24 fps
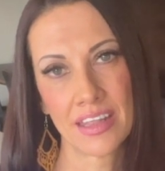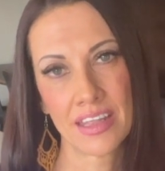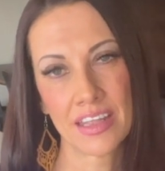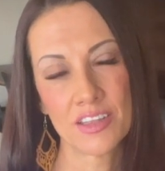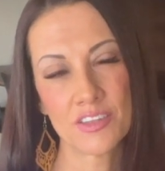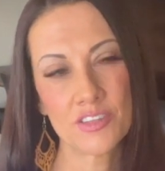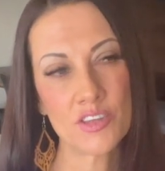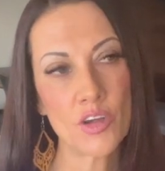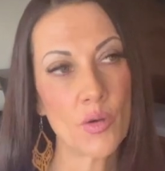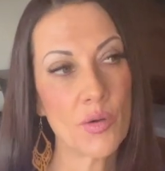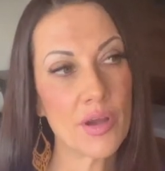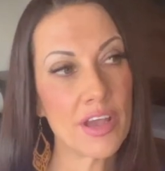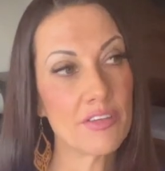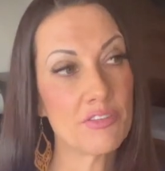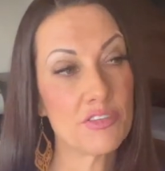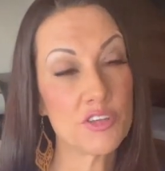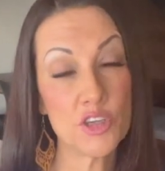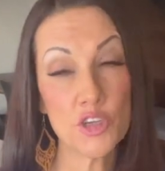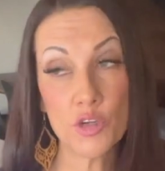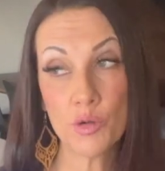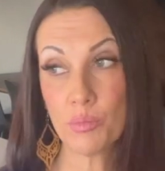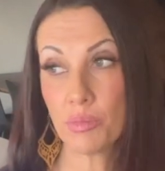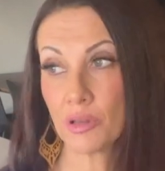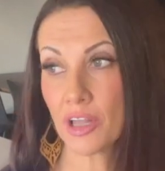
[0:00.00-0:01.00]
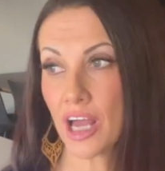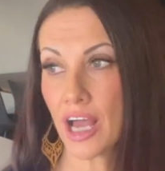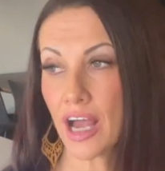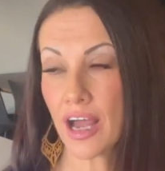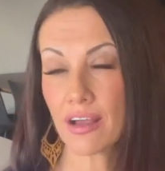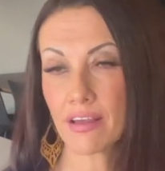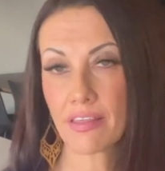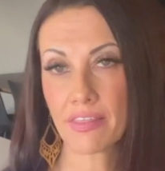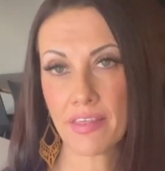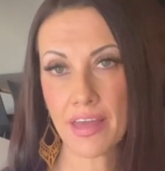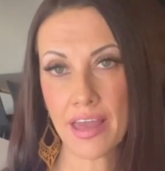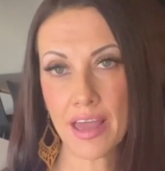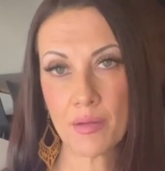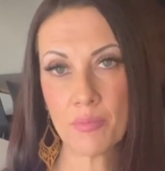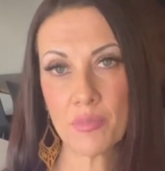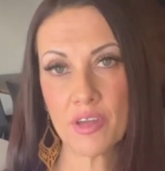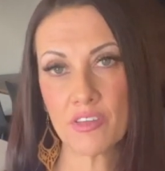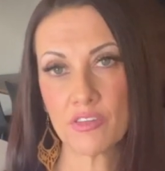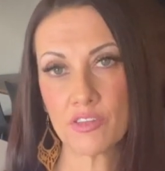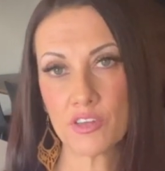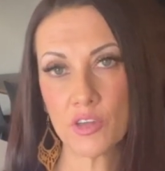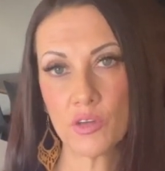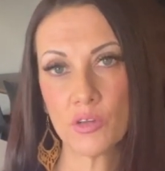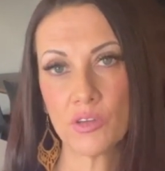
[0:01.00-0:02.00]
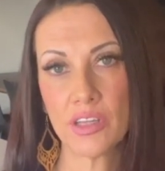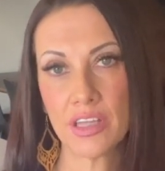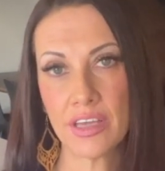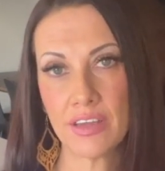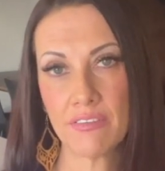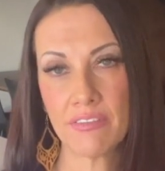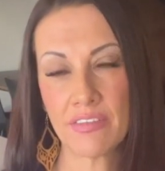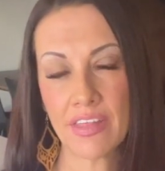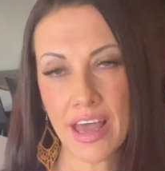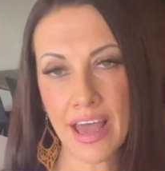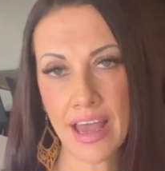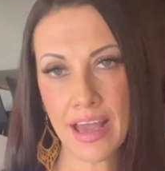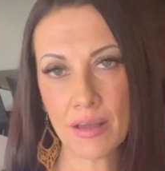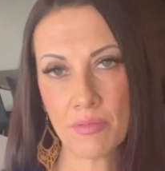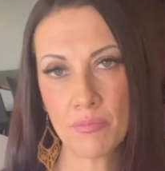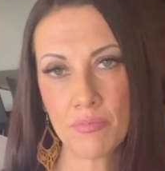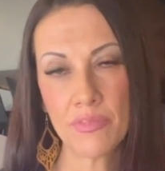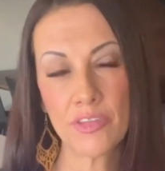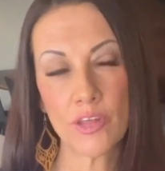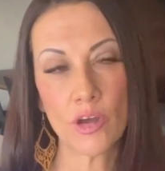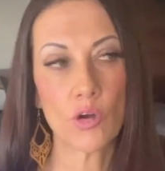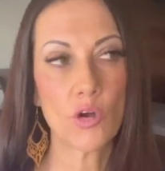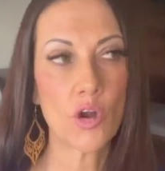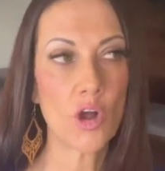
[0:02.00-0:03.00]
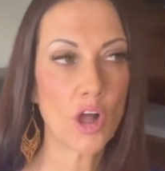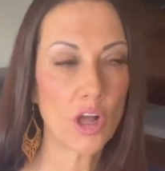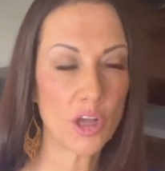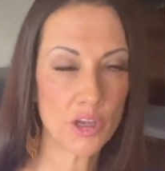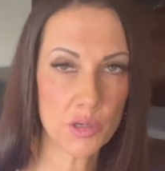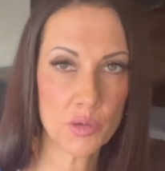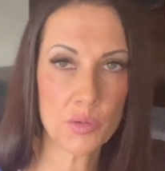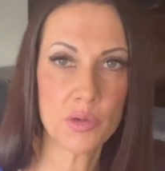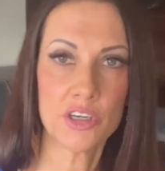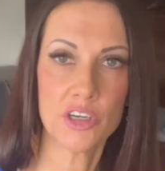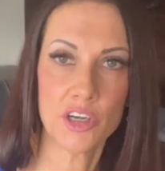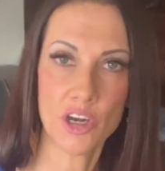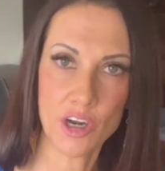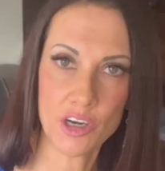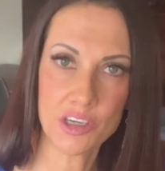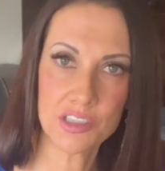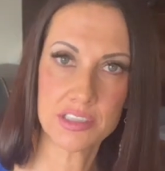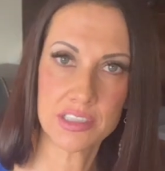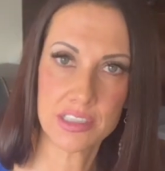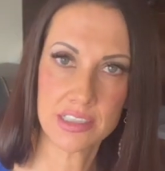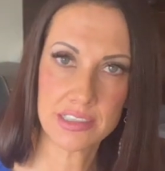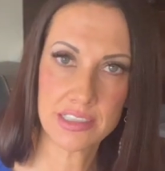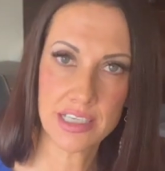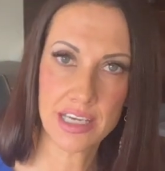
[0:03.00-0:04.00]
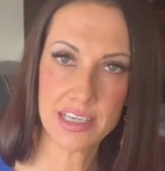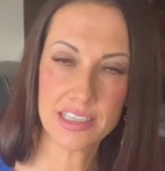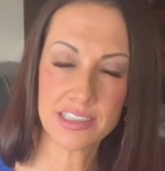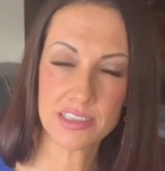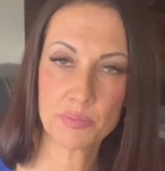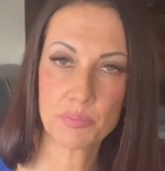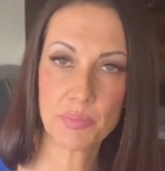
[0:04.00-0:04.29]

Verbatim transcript: So if you block them, if you leave them, they'll call you a narcissist.